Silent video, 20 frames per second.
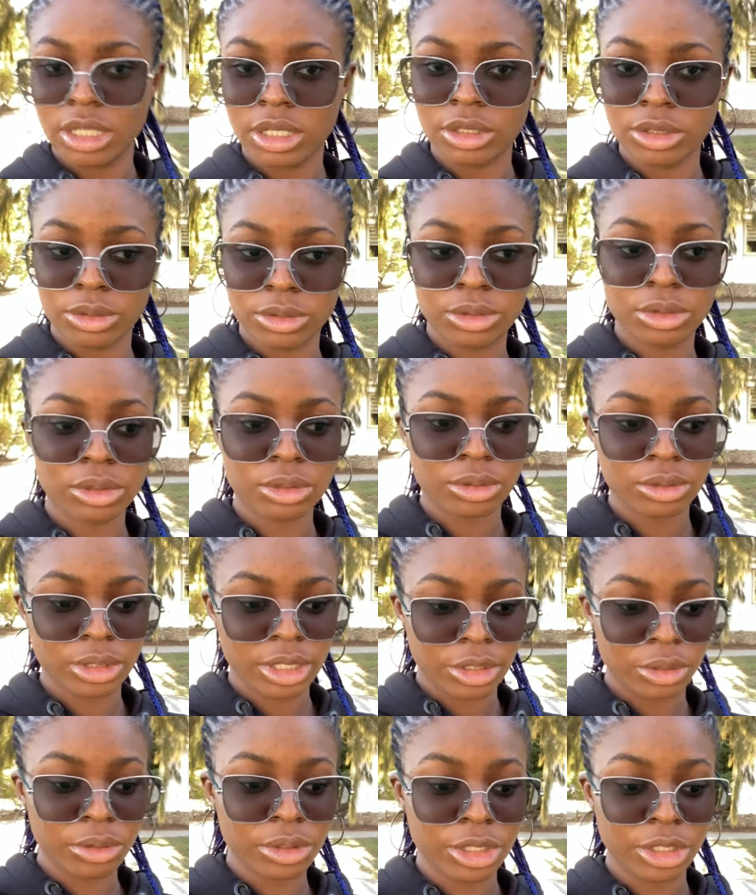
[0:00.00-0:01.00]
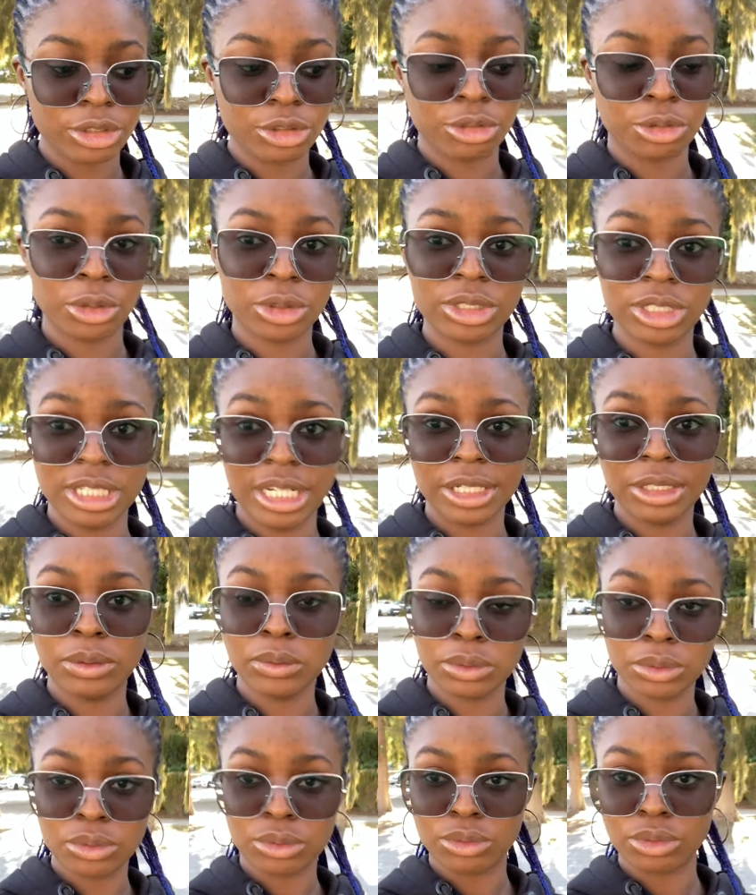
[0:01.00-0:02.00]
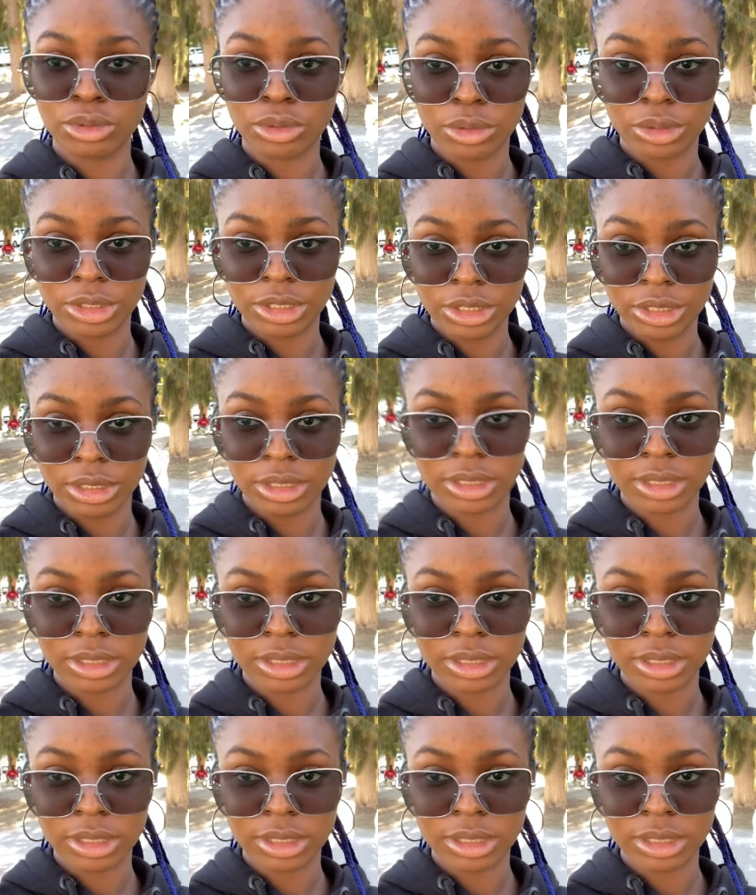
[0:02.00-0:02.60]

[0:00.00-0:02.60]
you just know, okay, it's study that you want to study.